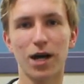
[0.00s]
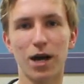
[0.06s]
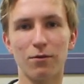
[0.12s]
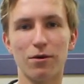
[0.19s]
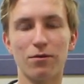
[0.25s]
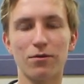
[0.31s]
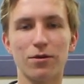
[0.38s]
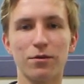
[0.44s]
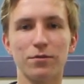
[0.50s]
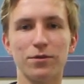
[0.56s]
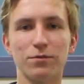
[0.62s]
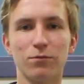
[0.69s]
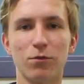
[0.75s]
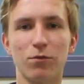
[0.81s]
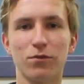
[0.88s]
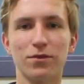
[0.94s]
I woke up
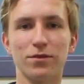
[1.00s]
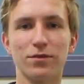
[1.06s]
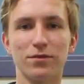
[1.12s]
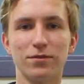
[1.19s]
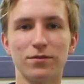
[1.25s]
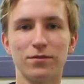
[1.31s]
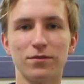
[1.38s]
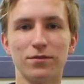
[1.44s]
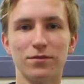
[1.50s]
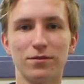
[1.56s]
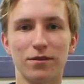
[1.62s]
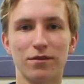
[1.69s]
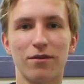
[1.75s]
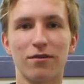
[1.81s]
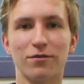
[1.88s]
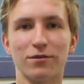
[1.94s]
this morning and
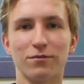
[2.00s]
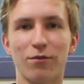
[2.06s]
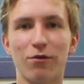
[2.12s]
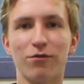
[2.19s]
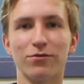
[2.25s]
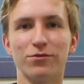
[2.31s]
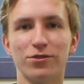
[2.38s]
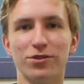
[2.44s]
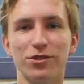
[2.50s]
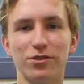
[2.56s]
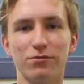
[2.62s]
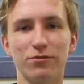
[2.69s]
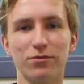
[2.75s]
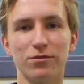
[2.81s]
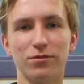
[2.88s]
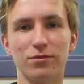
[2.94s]
I got some orange
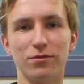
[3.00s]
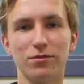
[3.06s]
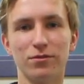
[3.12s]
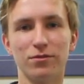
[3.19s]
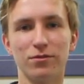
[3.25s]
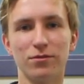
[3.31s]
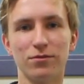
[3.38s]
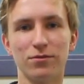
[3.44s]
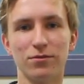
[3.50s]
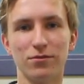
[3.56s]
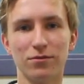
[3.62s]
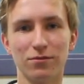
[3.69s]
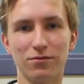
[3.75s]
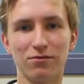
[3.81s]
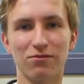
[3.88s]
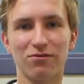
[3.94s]
juice.
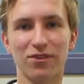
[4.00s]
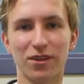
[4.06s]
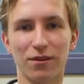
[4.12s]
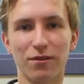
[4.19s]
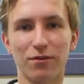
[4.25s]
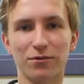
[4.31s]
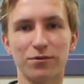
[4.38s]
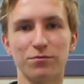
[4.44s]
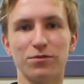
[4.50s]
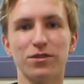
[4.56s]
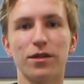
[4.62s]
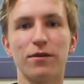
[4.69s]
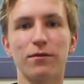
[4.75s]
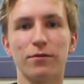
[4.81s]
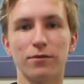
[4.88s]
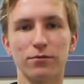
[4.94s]
Then I got some
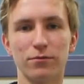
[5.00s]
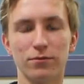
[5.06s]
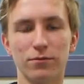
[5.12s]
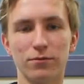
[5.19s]
cereal.